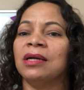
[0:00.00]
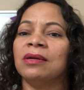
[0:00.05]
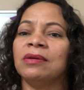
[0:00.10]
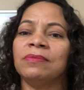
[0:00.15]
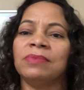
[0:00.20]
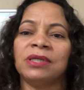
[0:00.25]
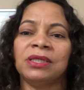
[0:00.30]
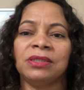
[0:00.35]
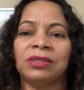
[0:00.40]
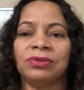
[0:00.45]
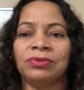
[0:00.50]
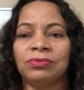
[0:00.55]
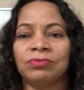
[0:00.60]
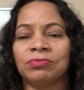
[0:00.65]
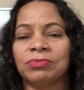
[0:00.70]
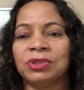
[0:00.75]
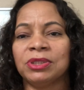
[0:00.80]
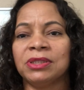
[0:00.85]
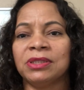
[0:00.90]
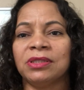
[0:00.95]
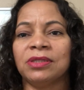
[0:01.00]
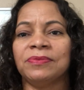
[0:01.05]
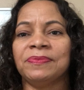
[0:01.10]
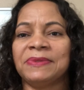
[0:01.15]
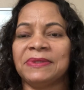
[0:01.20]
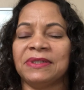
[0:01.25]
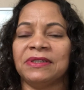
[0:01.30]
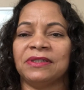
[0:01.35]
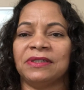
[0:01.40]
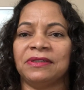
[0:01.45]
but you just
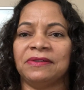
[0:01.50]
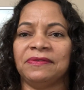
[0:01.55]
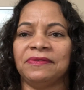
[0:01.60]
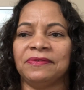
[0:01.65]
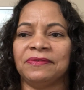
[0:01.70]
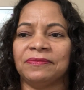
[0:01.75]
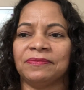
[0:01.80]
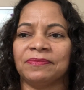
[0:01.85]
observe